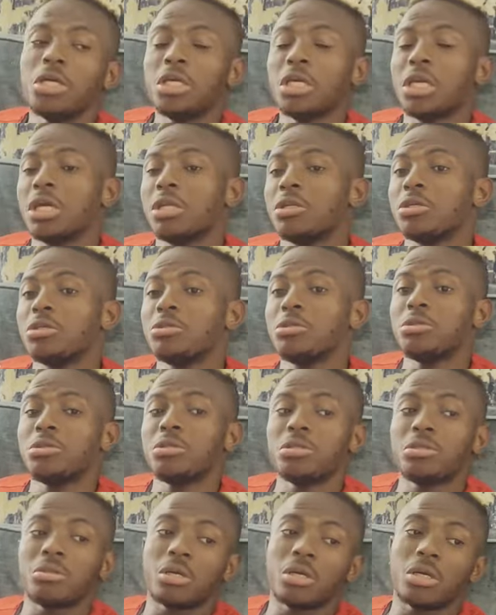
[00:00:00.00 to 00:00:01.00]
he cannot do
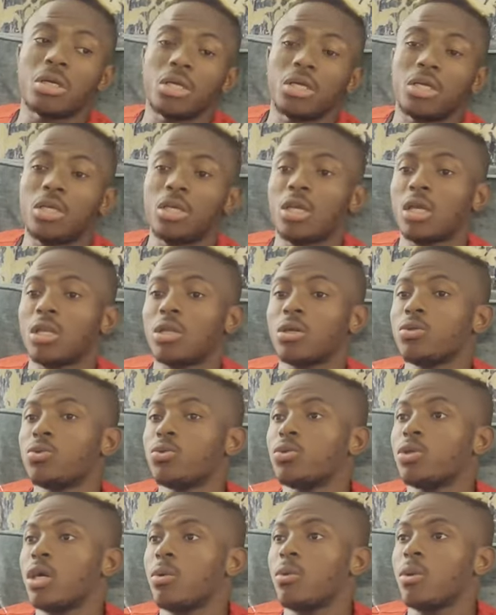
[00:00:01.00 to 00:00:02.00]
this one, he cannot
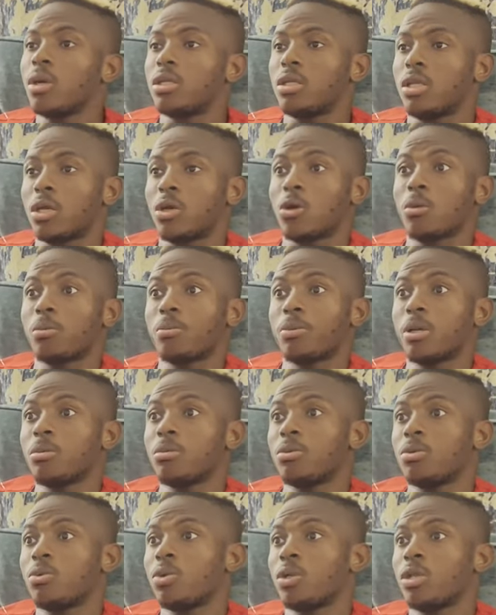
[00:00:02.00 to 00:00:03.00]
do that one. They compare
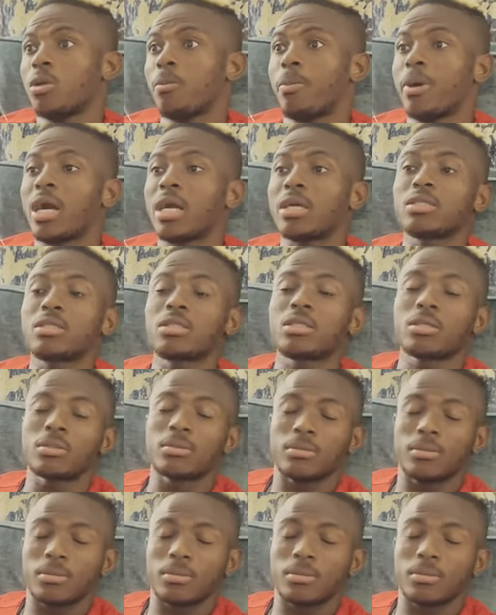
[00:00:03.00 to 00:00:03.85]
me with the past,